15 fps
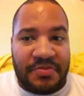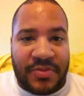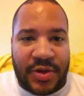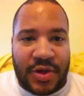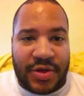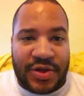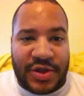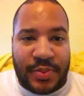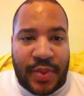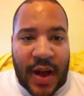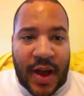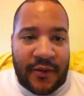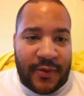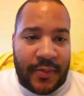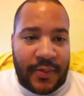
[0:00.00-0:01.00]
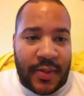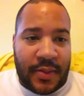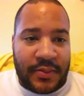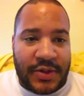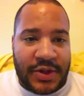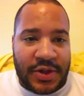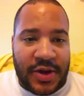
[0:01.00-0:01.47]
you can just buy it from
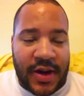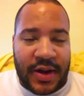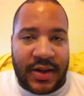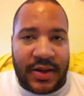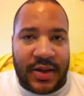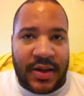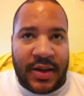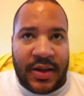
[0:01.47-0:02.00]
them straight.